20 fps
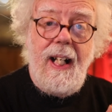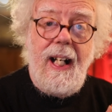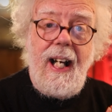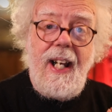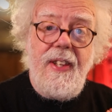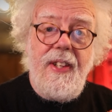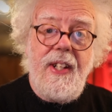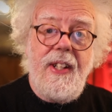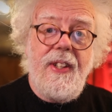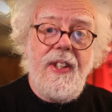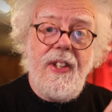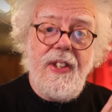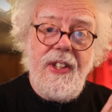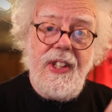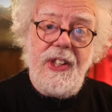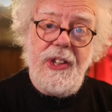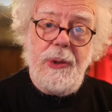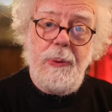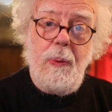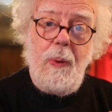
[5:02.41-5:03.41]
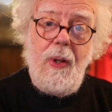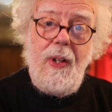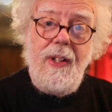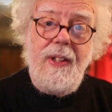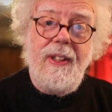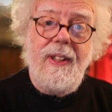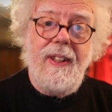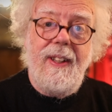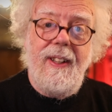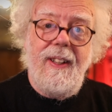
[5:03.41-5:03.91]
I think this
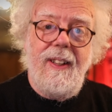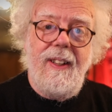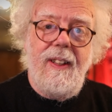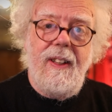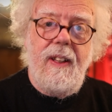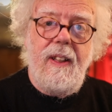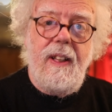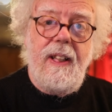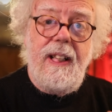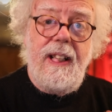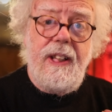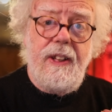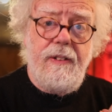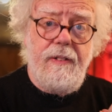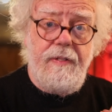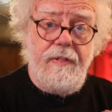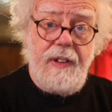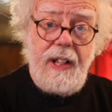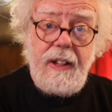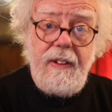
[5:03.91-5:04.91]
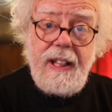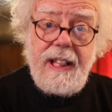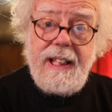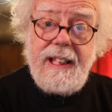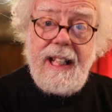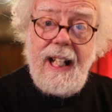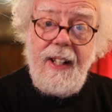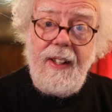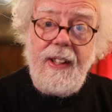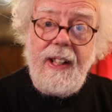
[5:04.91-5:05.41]
one is very
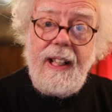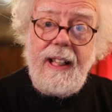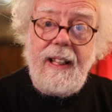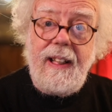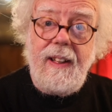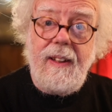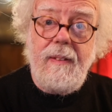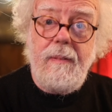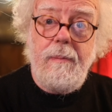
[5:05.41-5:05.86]
telling.